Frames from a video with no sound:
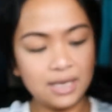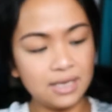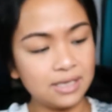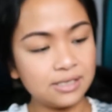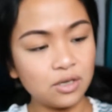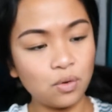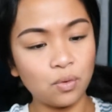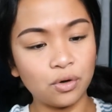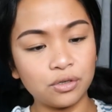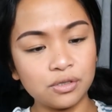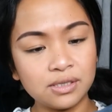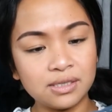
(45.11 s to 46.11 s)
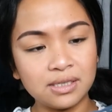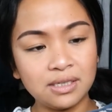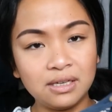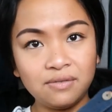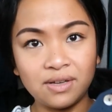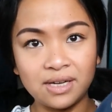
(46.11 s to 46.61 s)
it is a quarter
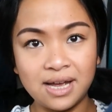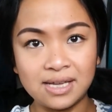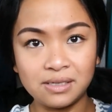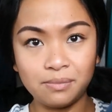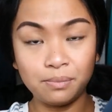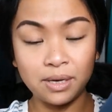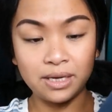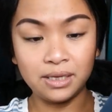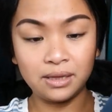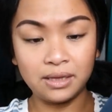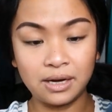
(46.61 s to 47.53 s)
sleeve and it has a button